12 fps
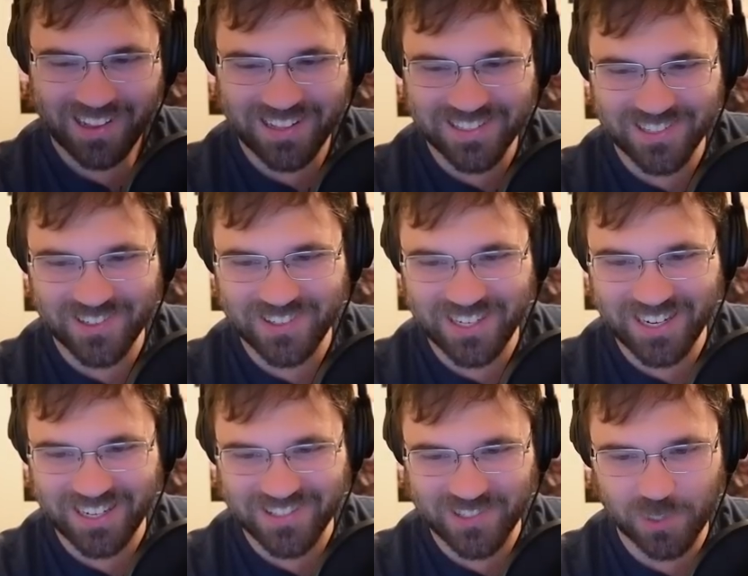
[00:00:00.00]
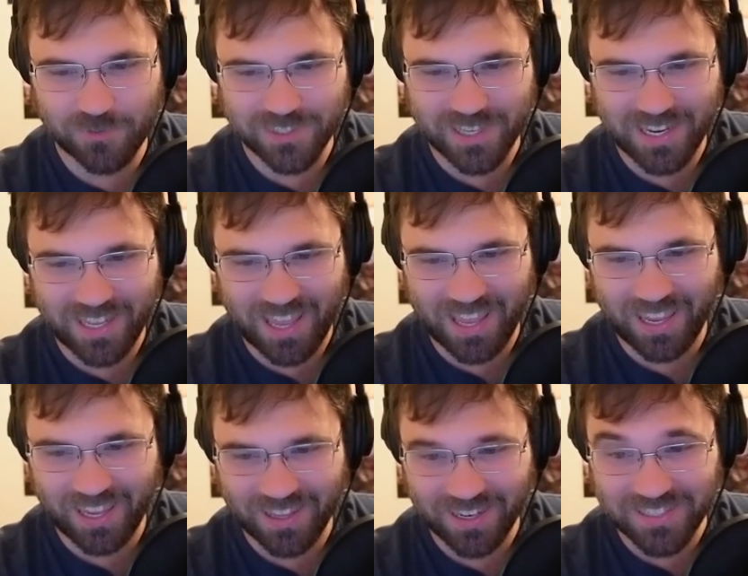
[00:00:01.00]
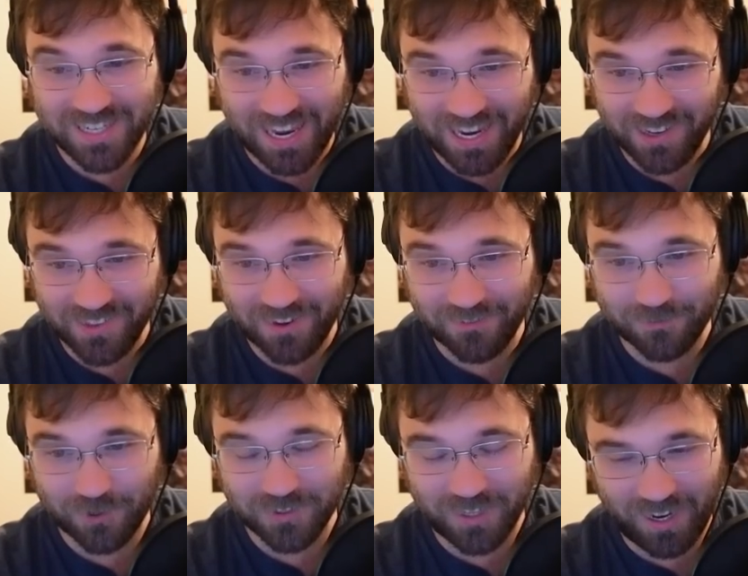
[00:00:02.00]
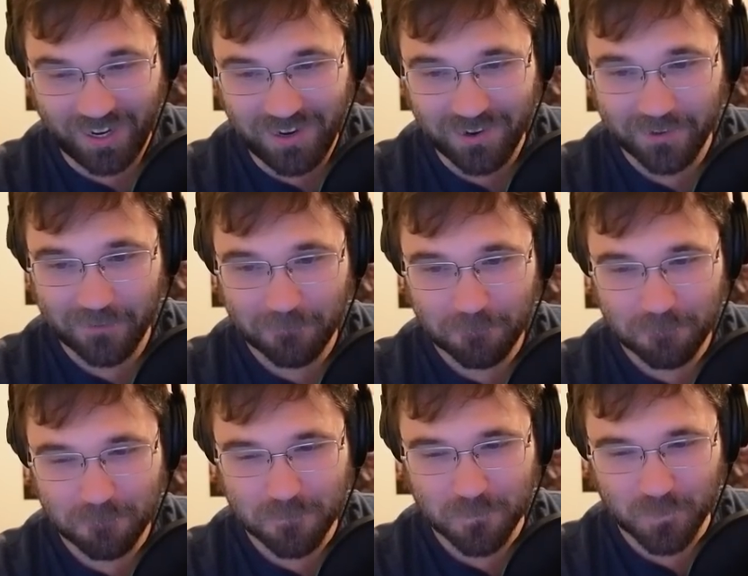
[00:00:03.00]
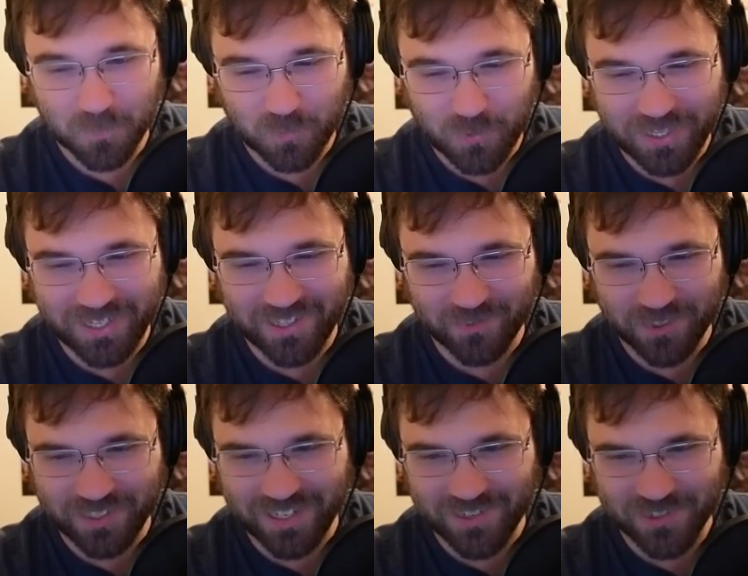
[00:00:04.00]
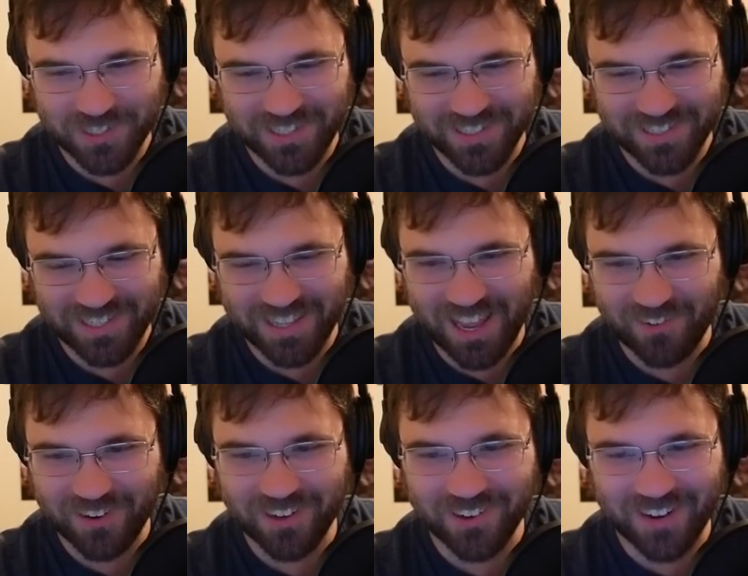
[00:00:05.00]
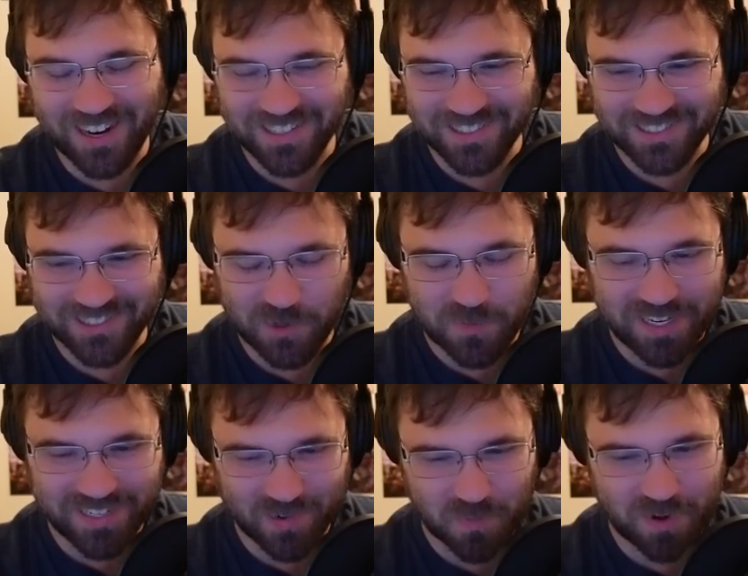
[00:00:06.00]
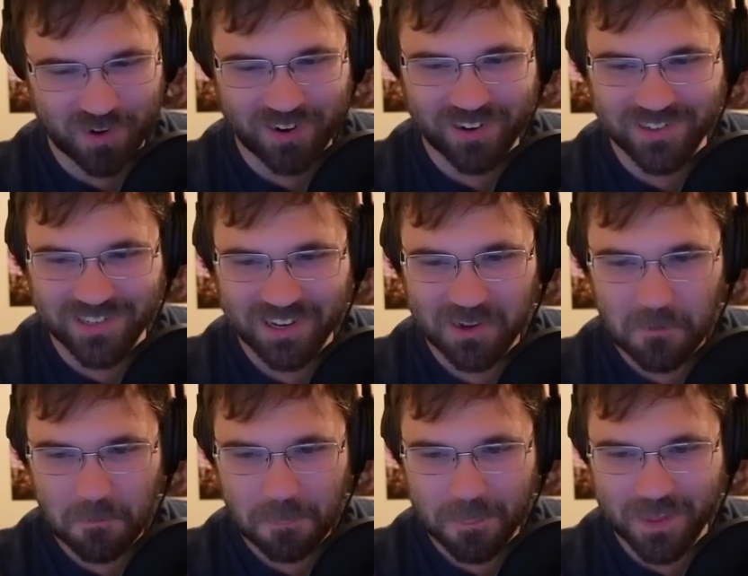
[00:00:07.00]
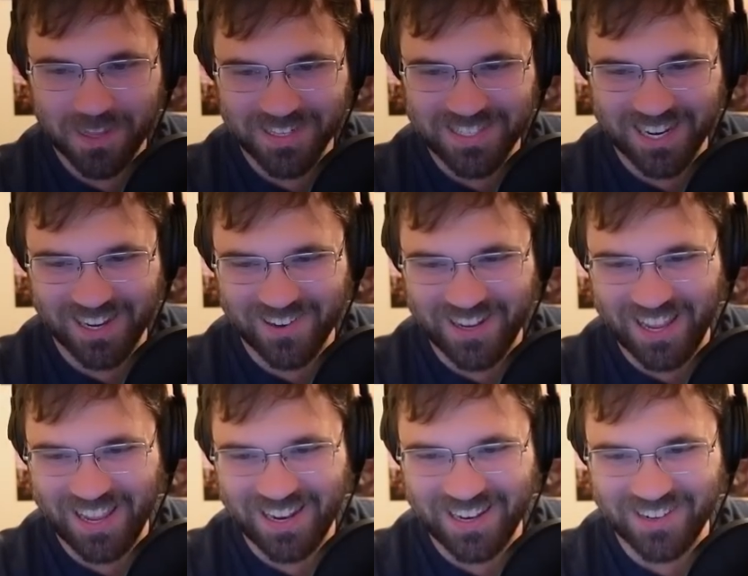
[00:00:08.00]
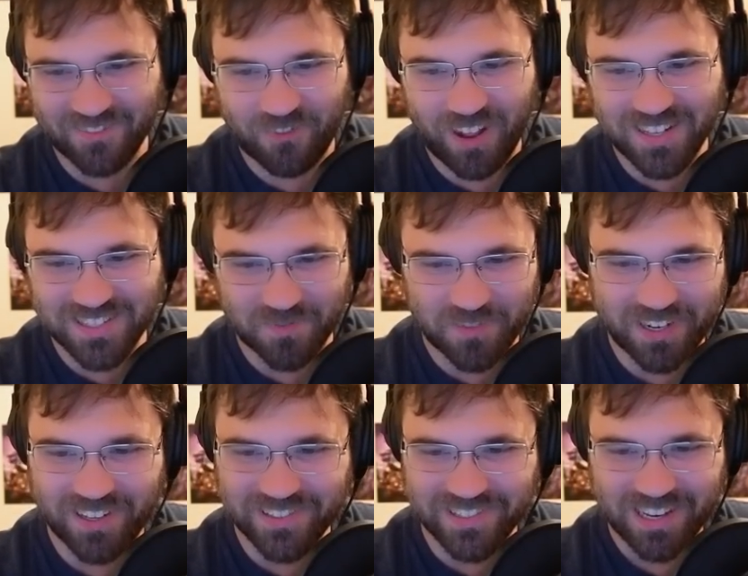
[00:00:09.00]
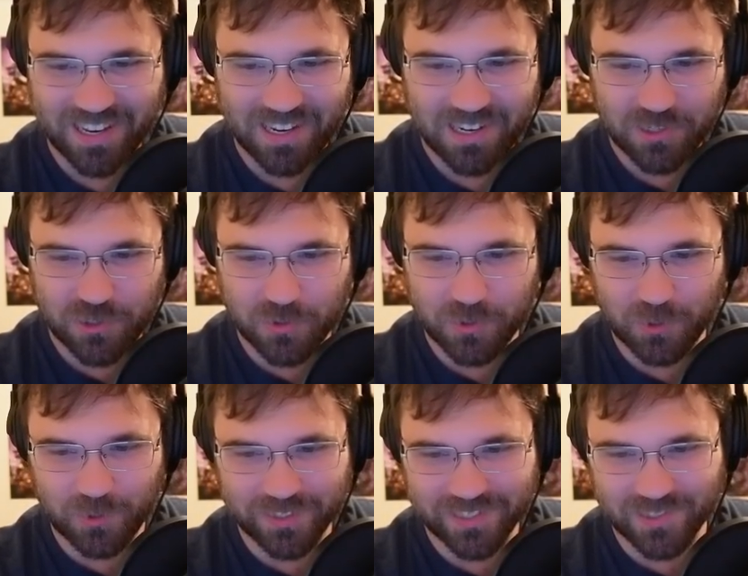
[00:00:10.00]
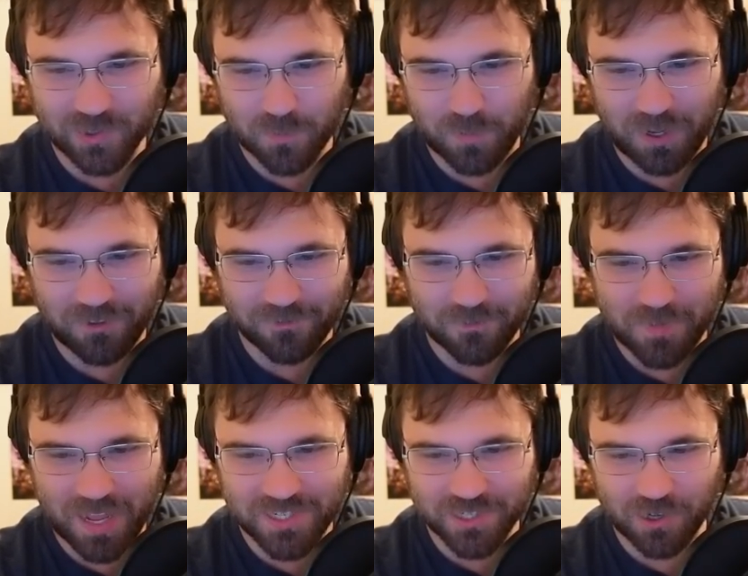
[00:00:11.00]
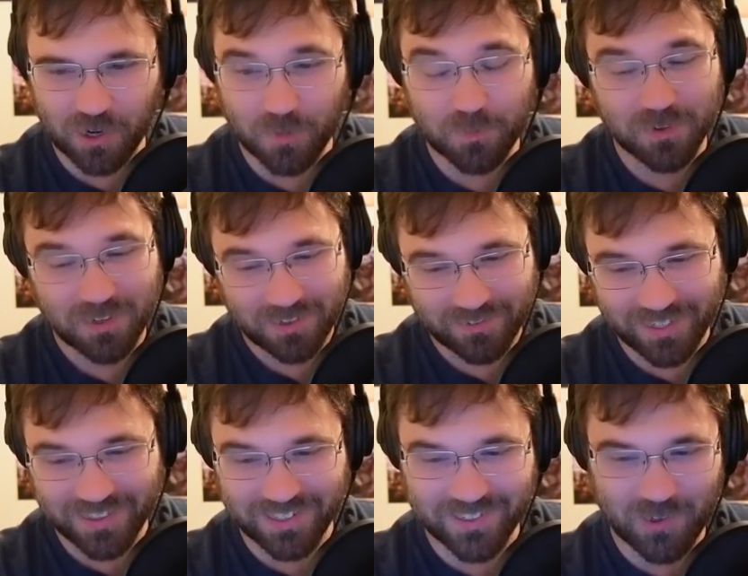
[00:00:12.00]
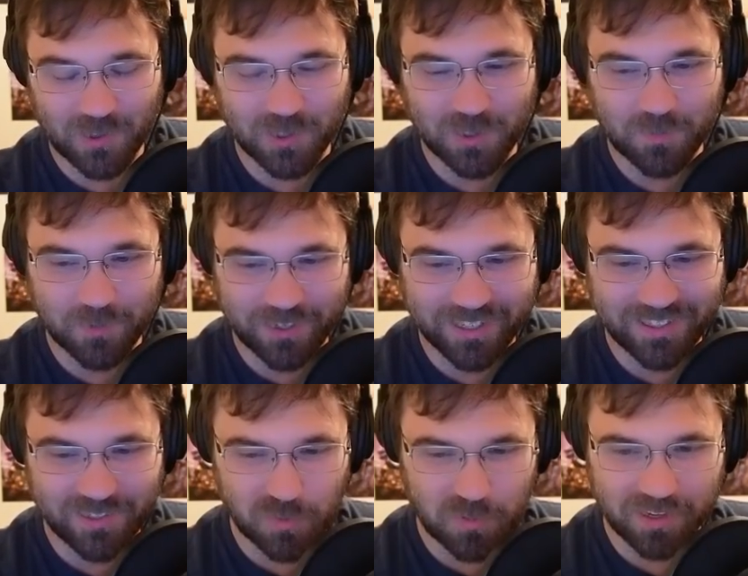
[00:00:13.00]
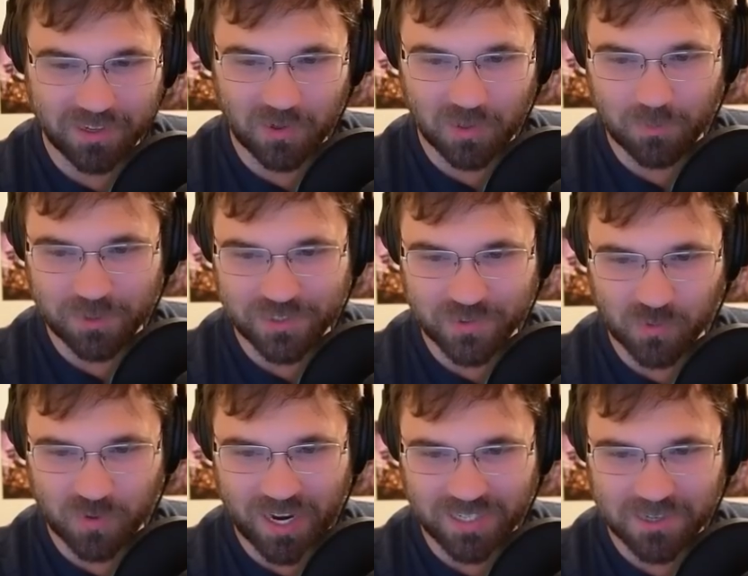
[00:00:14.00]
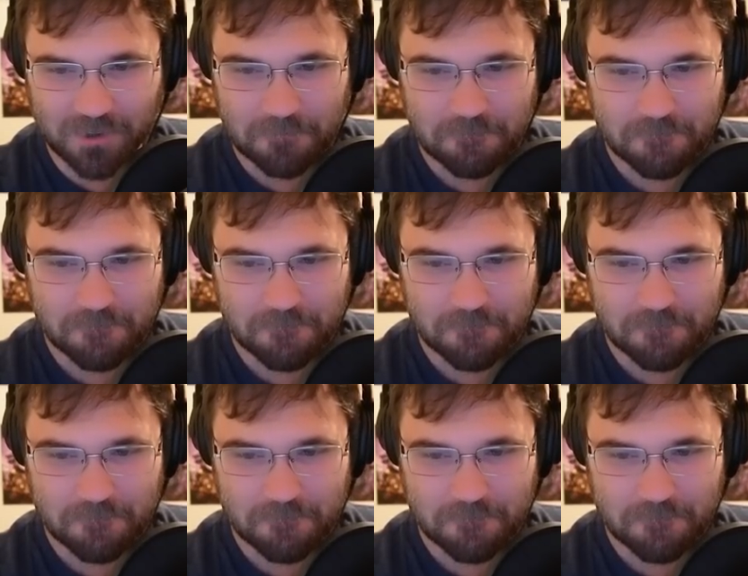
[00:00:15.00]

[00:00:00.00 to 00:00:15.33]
And so then it can serve as like a tank on that front line. Really, really interested to see that one. All right, too many Superiors. Let's go ahead and find something else. Toodle, Slurpuff, Magikarp. We get the Golem. We get the duplicate Golem, which is great.